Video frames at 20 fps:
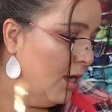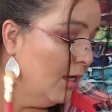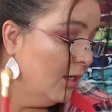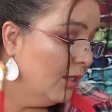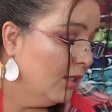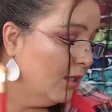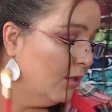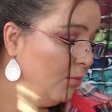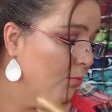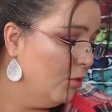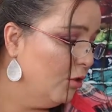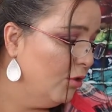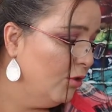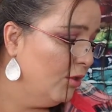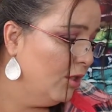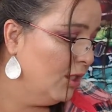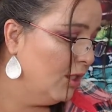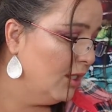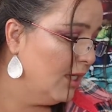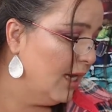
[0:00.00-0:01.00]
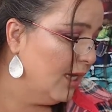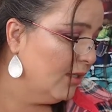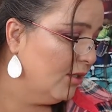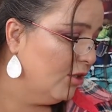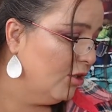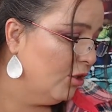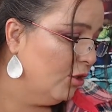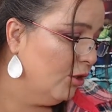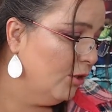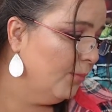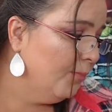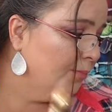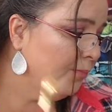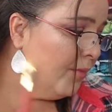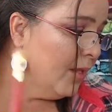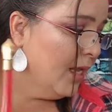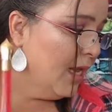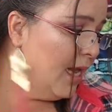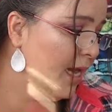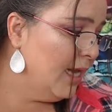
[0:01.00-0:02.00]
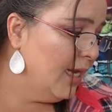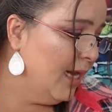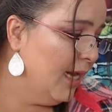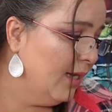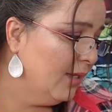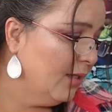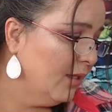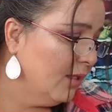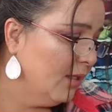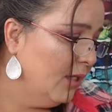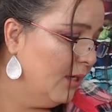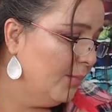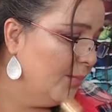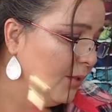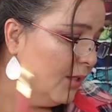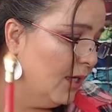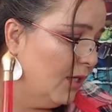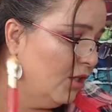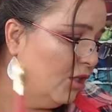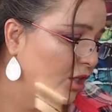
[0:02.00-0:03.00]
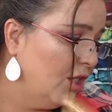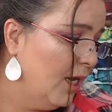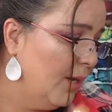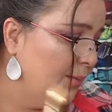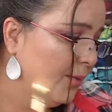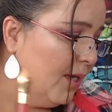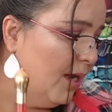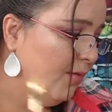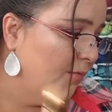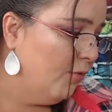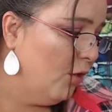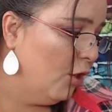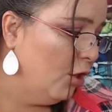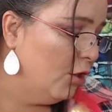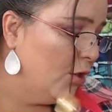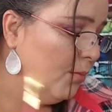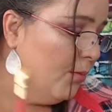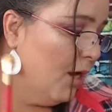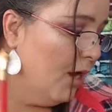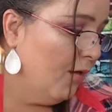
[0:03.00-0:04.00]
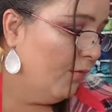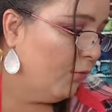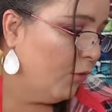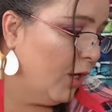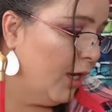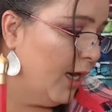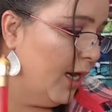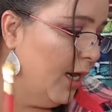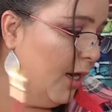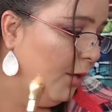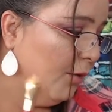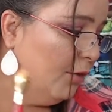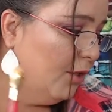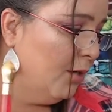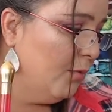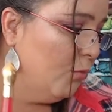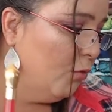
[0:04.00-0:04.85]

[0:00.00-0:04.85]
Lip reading: smooths texture, enhances lips shapes and volume for a healthy, more